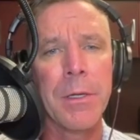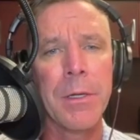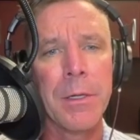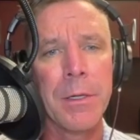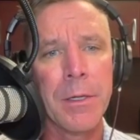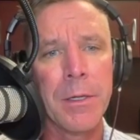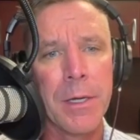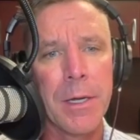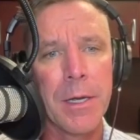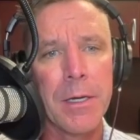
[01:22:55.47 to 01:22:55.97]

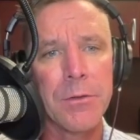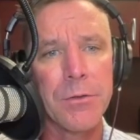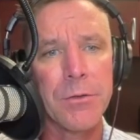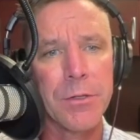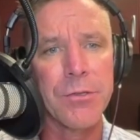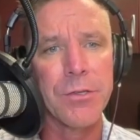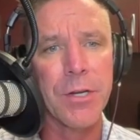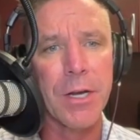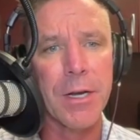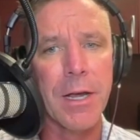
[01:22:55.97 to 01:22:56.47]
and just
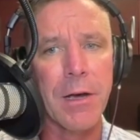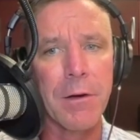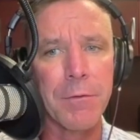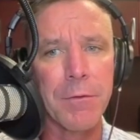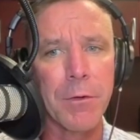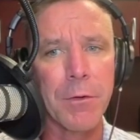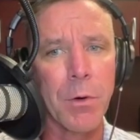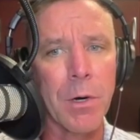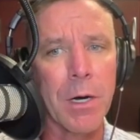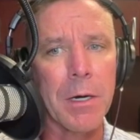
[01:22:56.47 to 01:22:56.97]
check out for
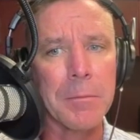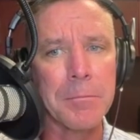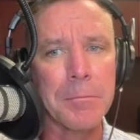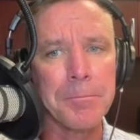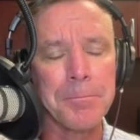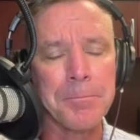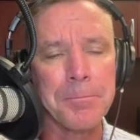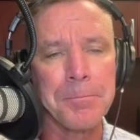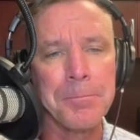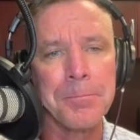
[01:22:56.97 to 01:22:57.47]
a while.
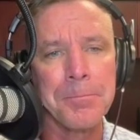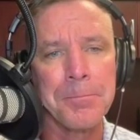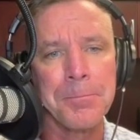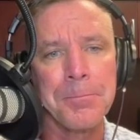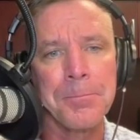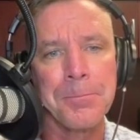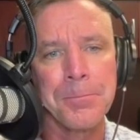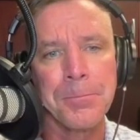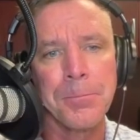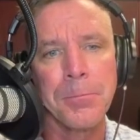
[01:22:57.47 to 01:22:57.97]

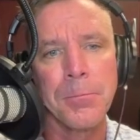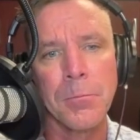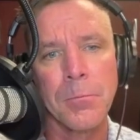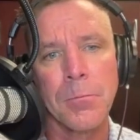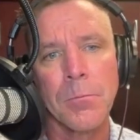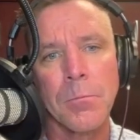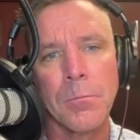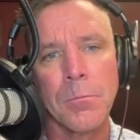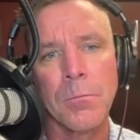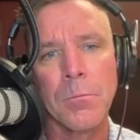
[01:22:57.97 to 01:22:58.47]

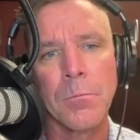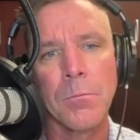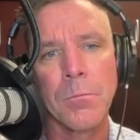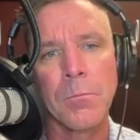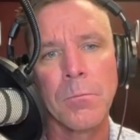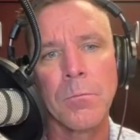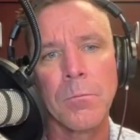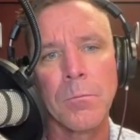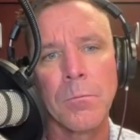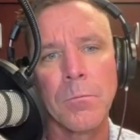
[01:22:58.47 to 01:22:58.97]
Yeah, and
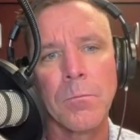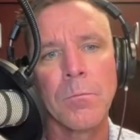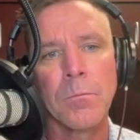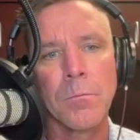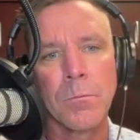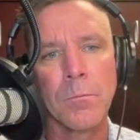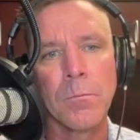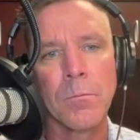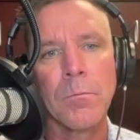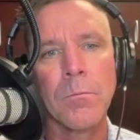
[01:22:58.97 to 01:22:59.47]
it's good for the
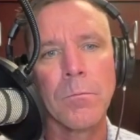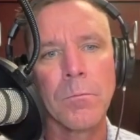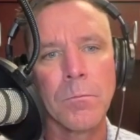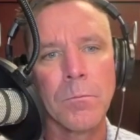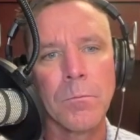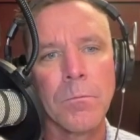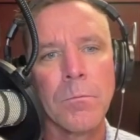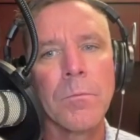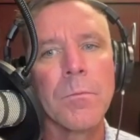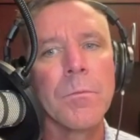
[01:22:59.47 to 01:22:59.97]
mental
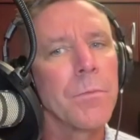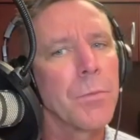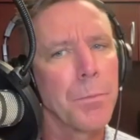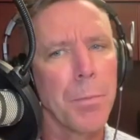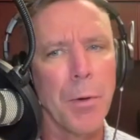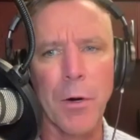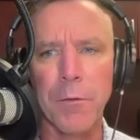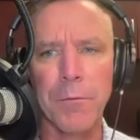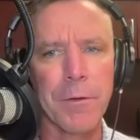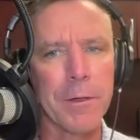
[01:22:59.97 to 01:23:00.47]
side of
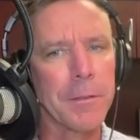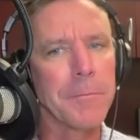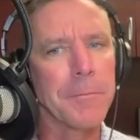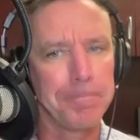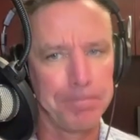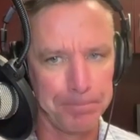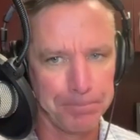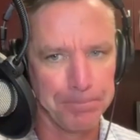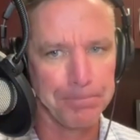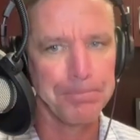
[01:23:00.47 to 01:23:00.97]
sports.
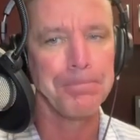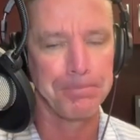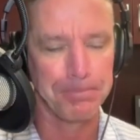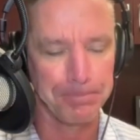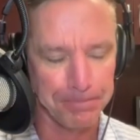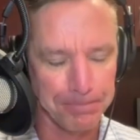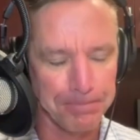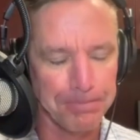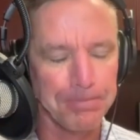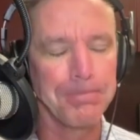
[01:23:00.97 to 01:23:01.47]
Like
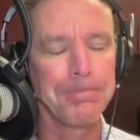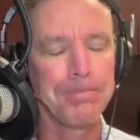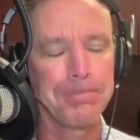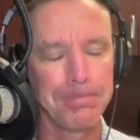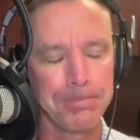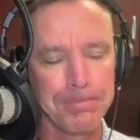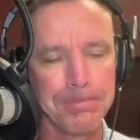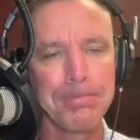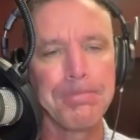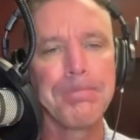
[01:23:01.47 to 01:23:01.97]

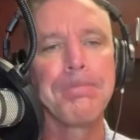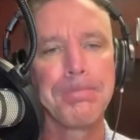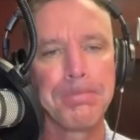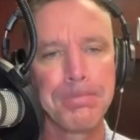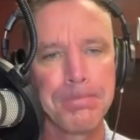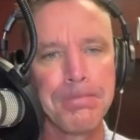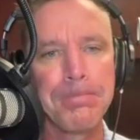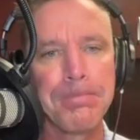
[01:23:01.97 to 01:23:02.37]
Ken Revisa